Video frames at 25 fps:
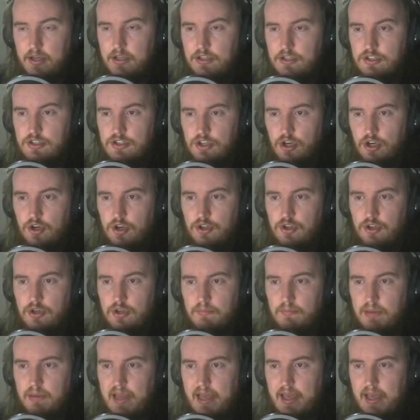So you
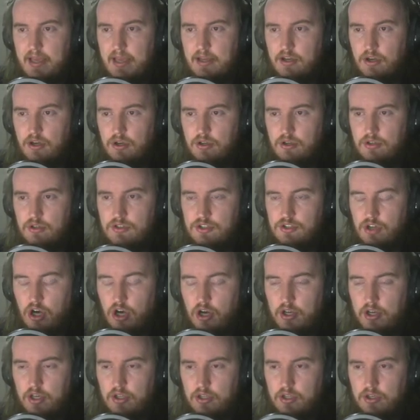can play
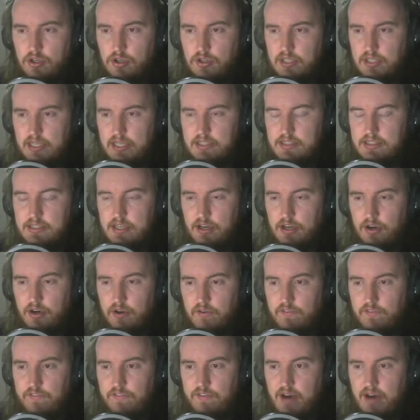Scargill and Cold Light Seer
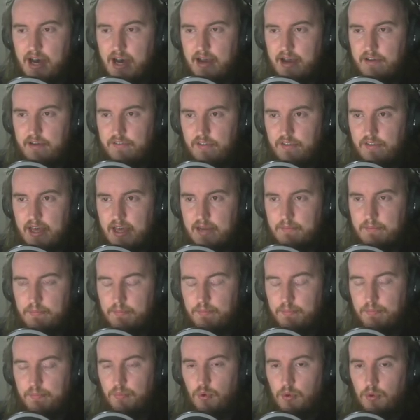on 5, and that
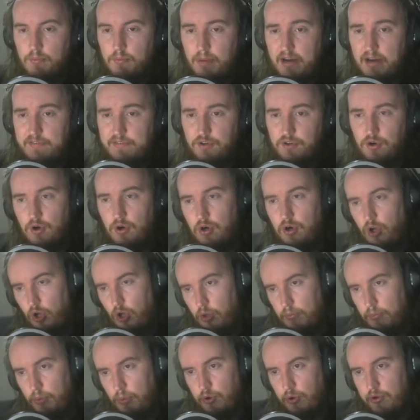will buff your
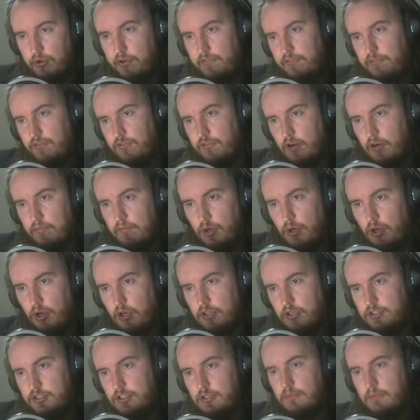whole board if you've got
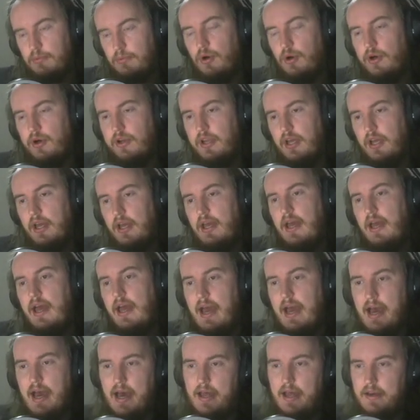Murlocs on the board,
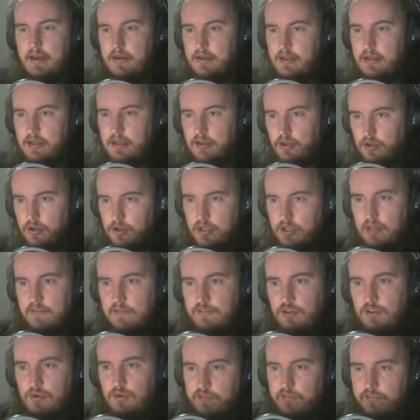and it'll
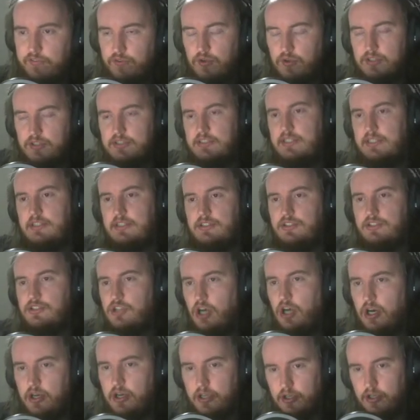give you a 4/6
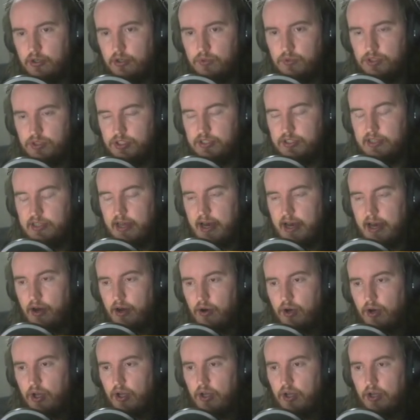Scargill, which is
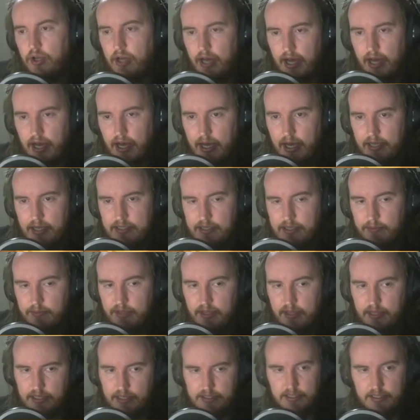now
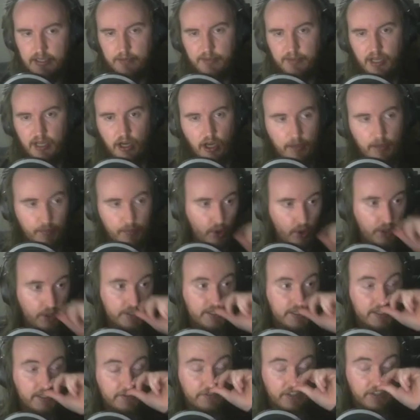something that's going to be a lot more
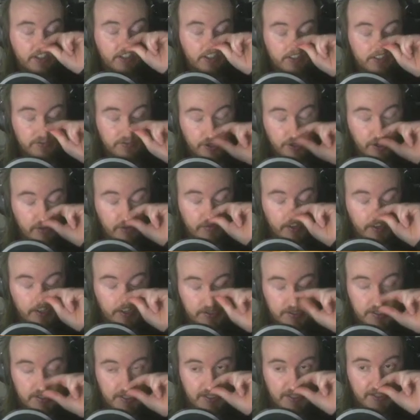difficult for your
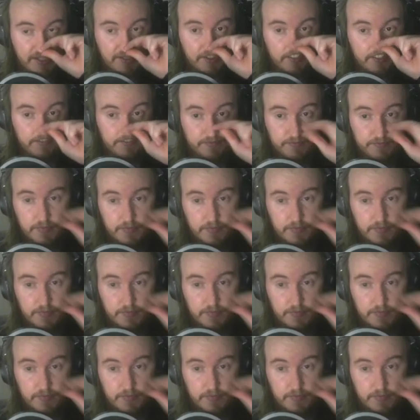opponent to kill.